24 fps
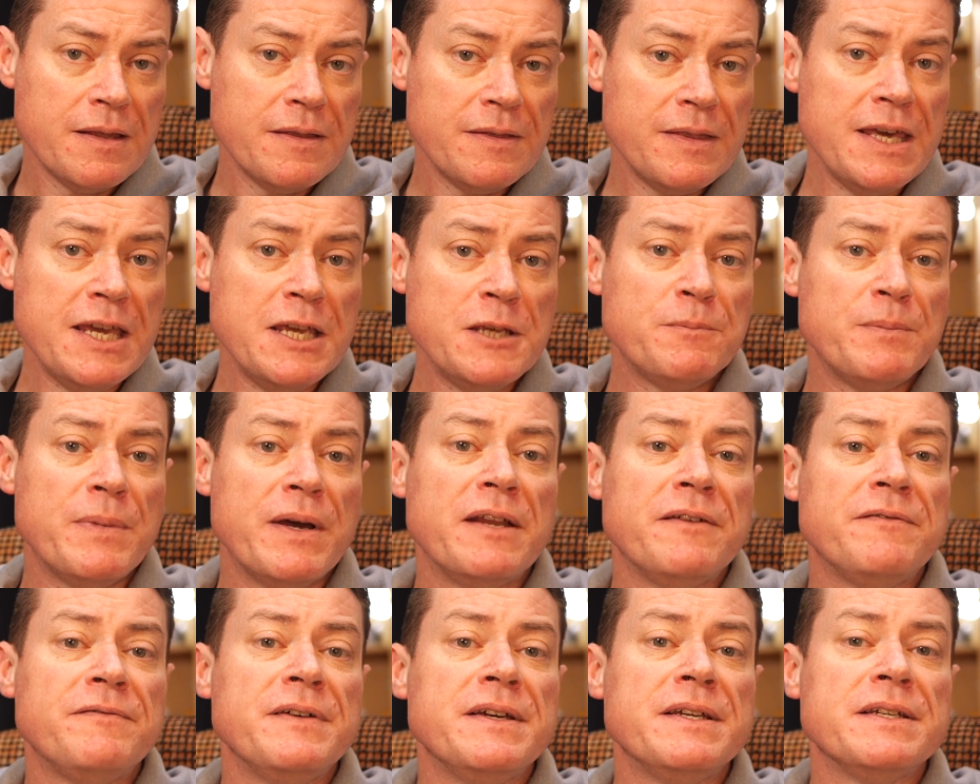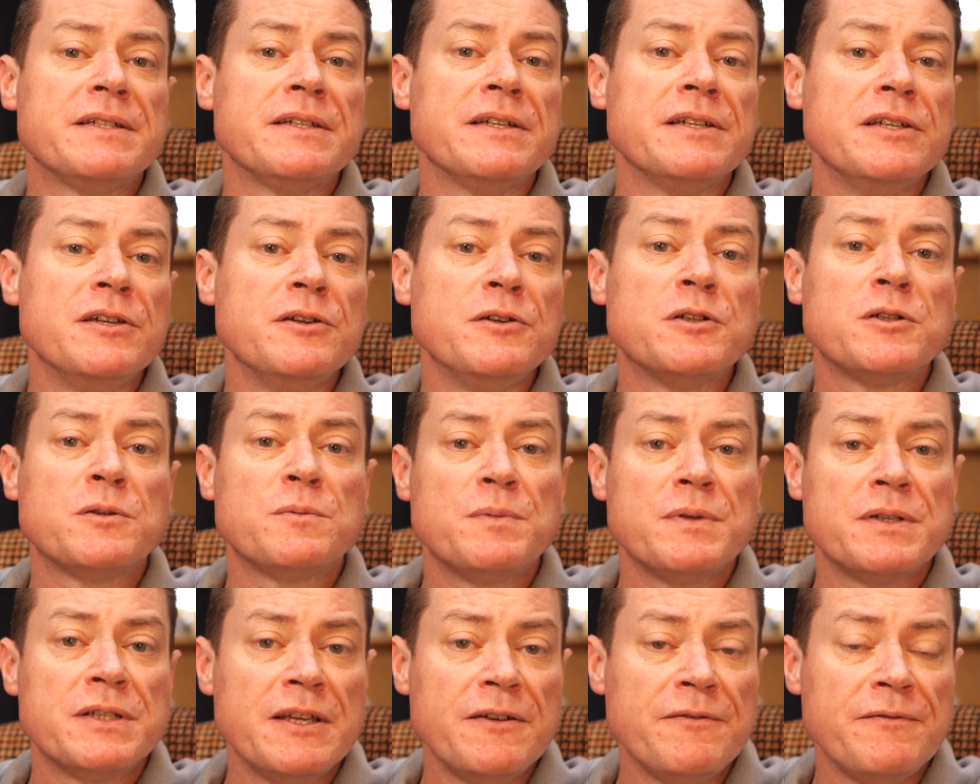These benefits are used
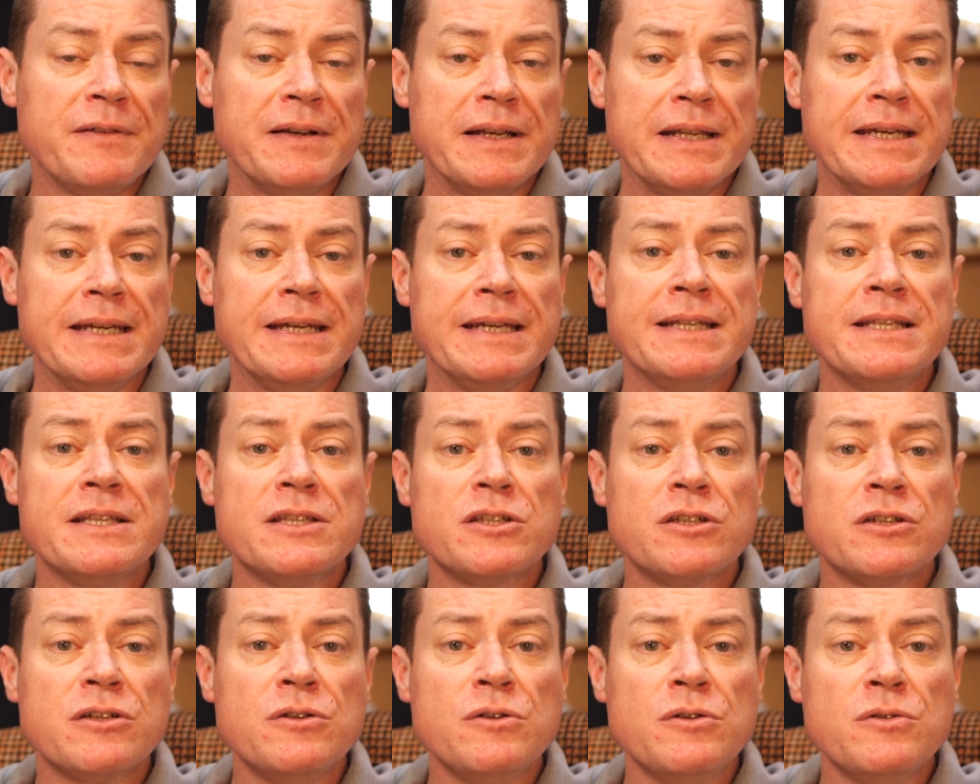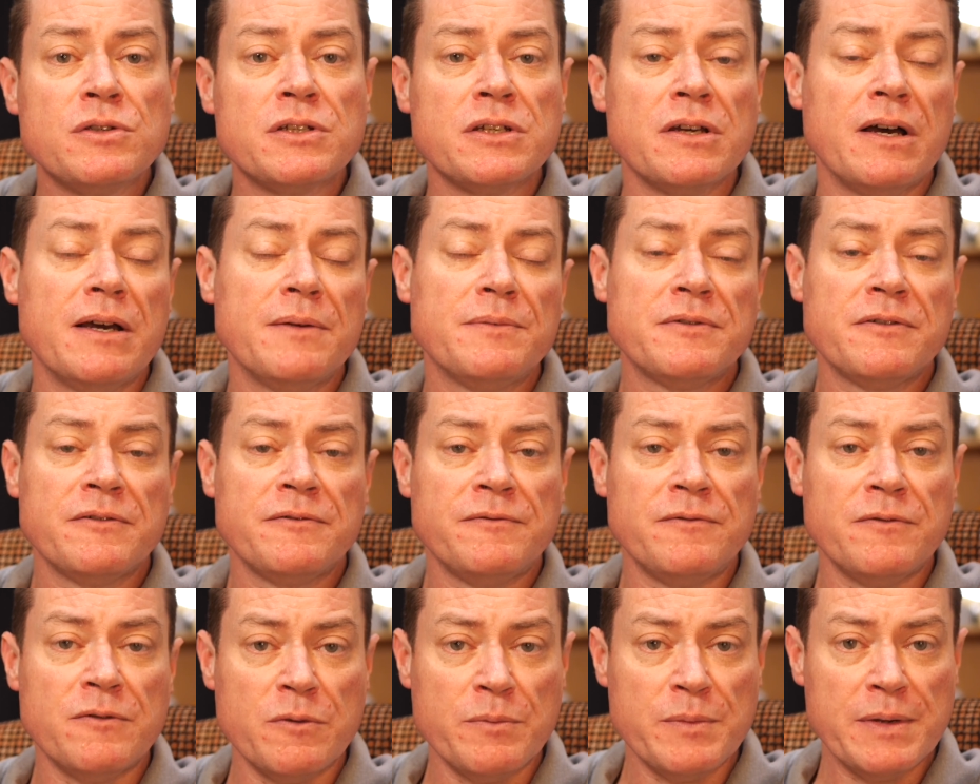specifically in two types of
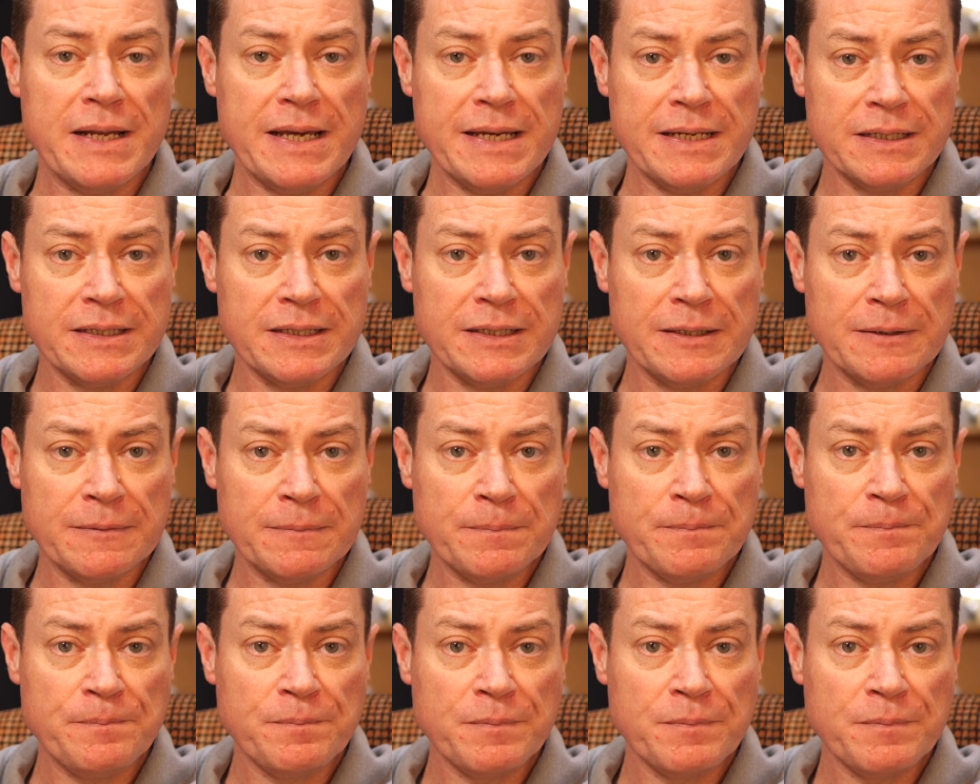formulation: